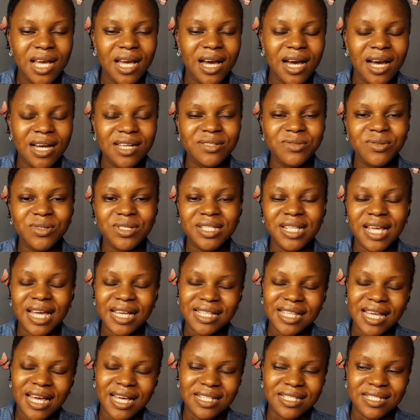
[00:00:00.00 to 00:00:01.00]
And it was like
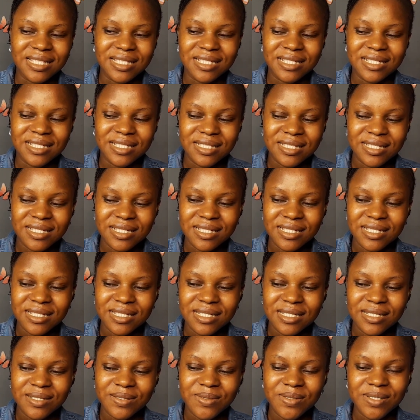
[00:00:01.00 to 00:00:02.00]
that
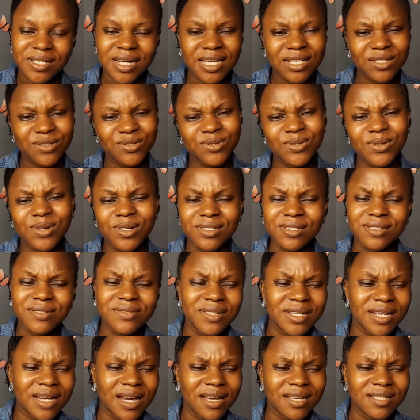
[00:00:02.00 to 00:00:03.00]
for like two or three
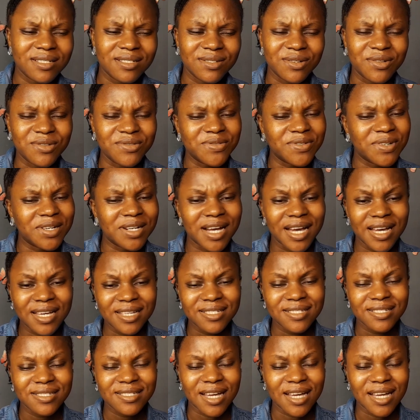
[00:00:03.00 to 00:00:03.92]
guys or four guys.